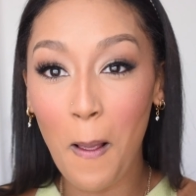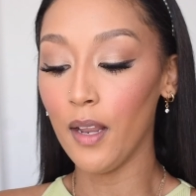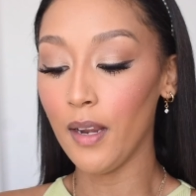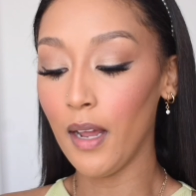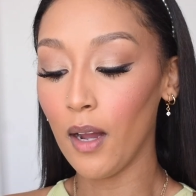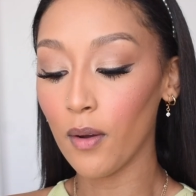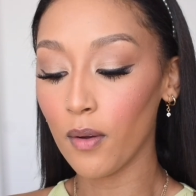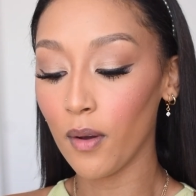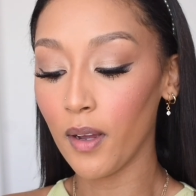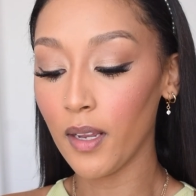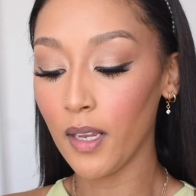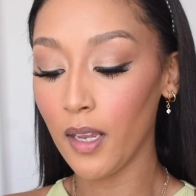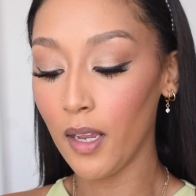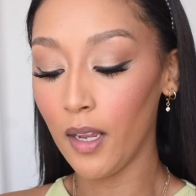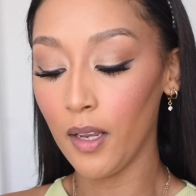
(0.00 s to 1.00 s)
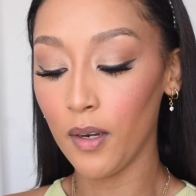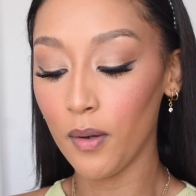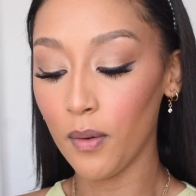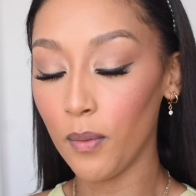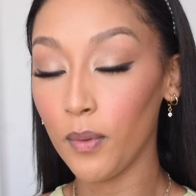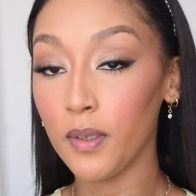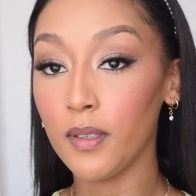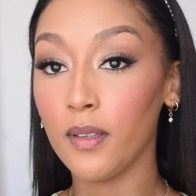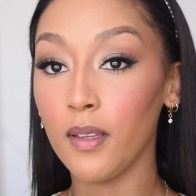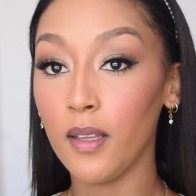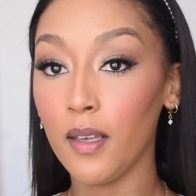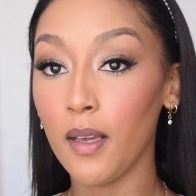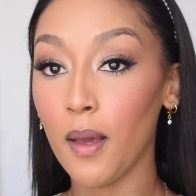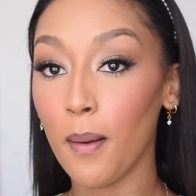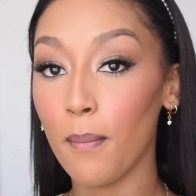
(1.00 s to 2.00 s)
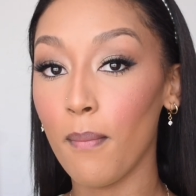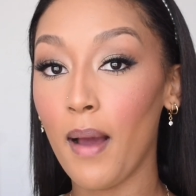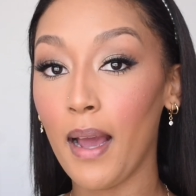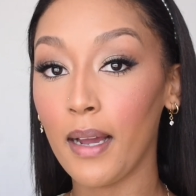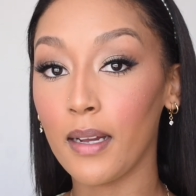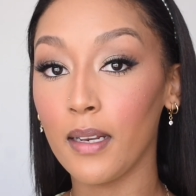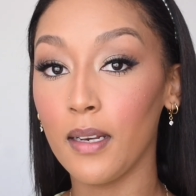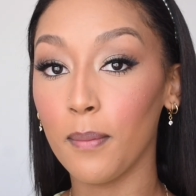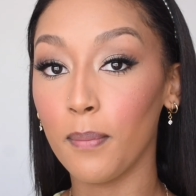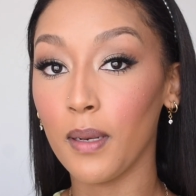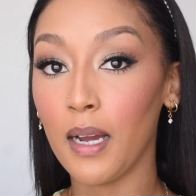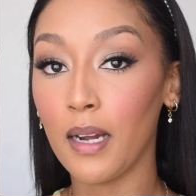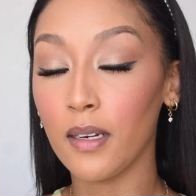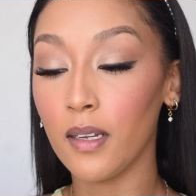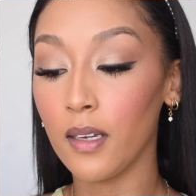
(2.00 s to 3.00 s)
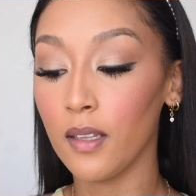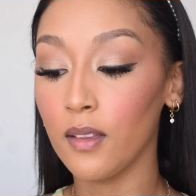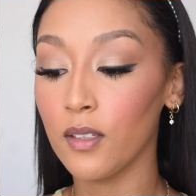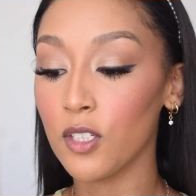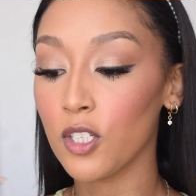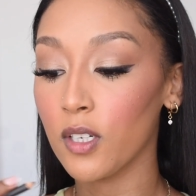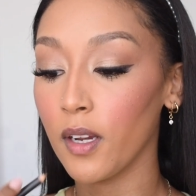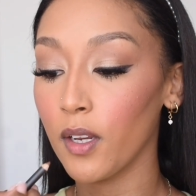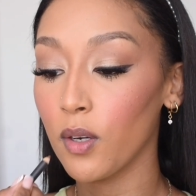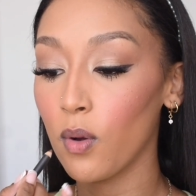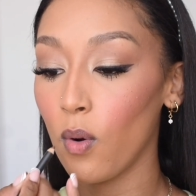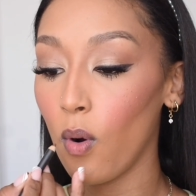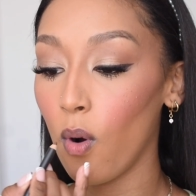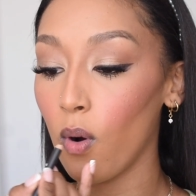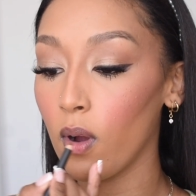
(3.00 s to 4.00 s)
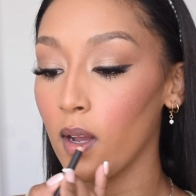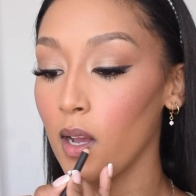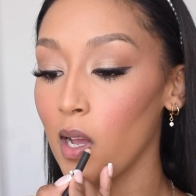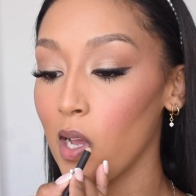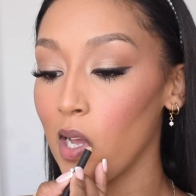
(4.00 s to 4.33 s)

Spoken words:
Now going in with the MAC lip liner in the shade Cork.